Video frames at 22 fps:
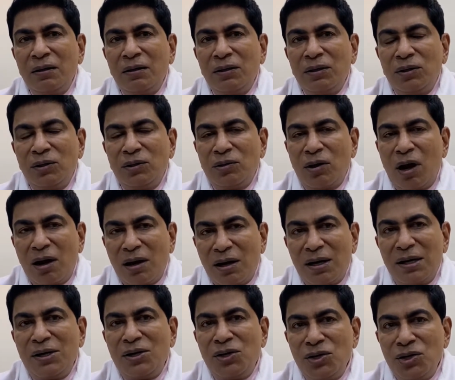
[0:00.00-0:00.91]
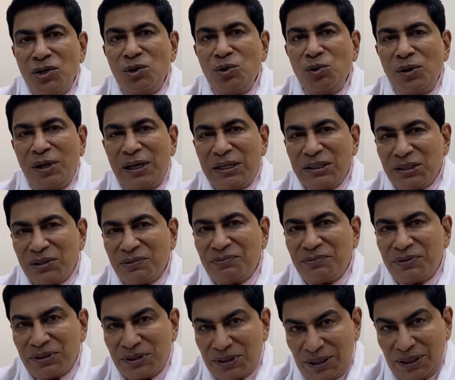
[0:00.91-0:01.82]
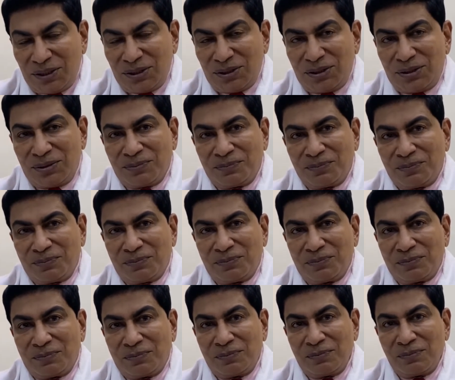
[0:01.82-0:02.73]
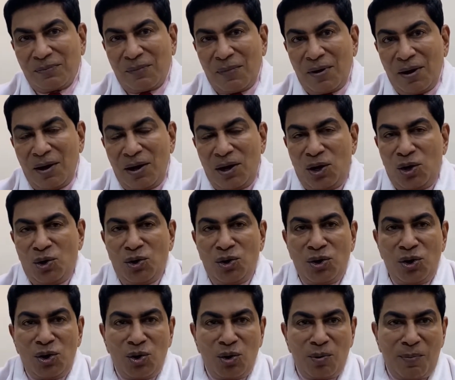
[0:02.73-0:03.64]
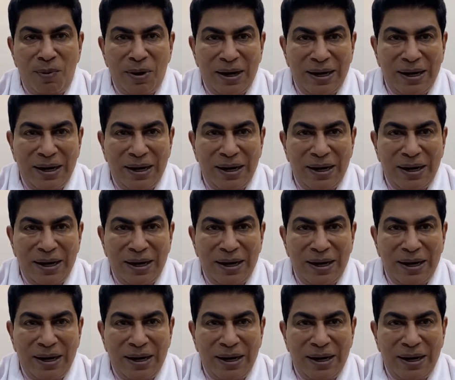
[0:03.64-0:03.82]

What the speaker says: You not only knew laser physics, you knew about